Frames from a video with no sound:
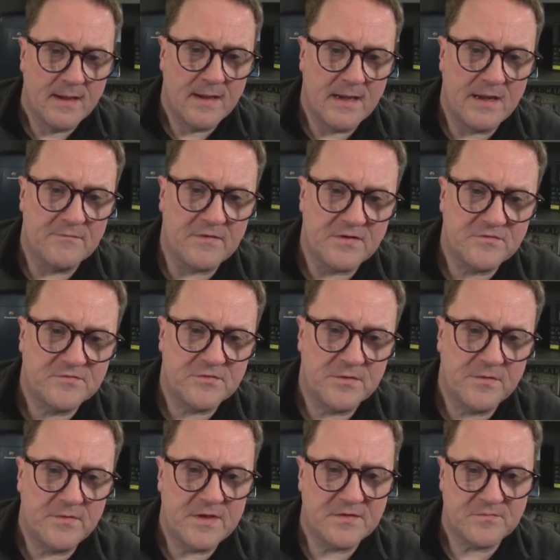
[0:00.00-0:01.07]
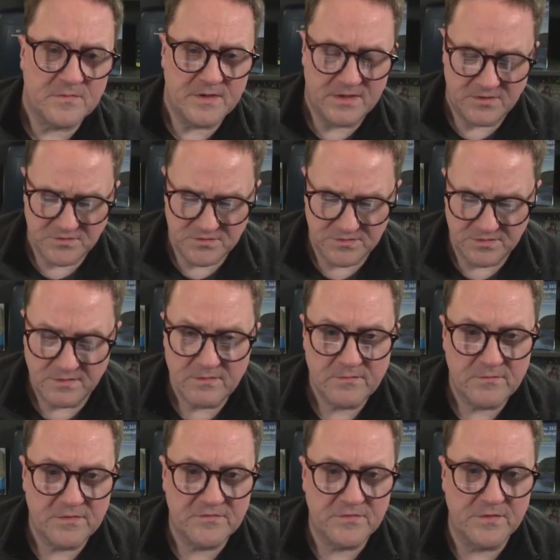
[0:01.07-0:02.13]
If I turn this one into
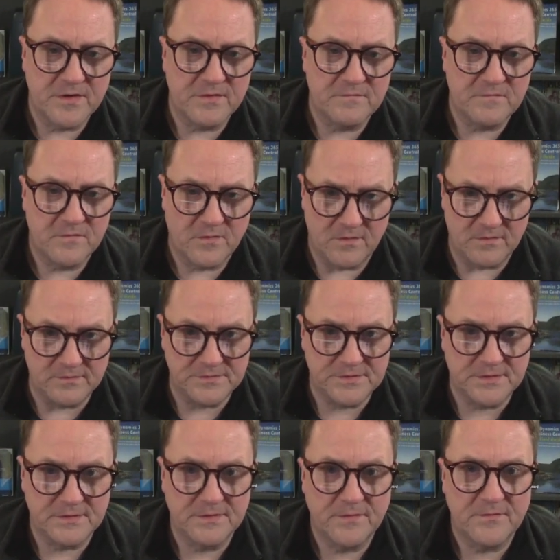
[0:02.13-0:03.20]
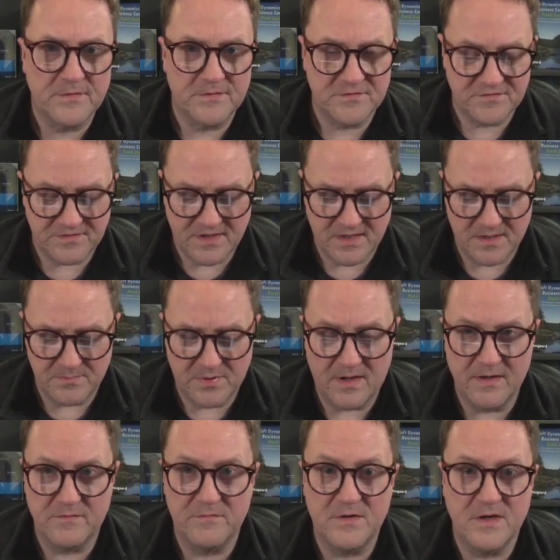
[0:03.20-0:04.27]
returning false, the second
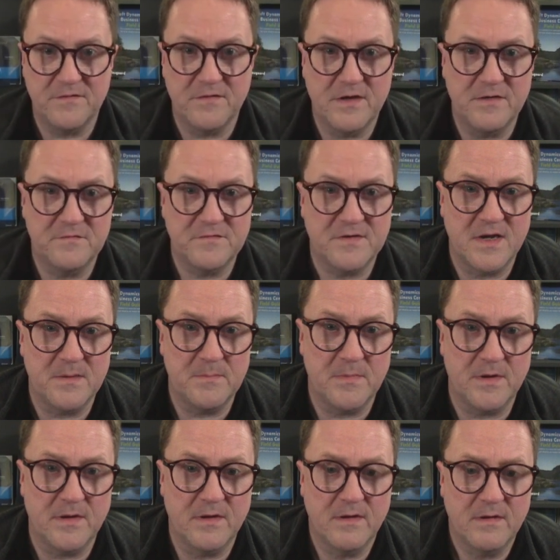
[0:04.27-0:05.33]
part of the if statement,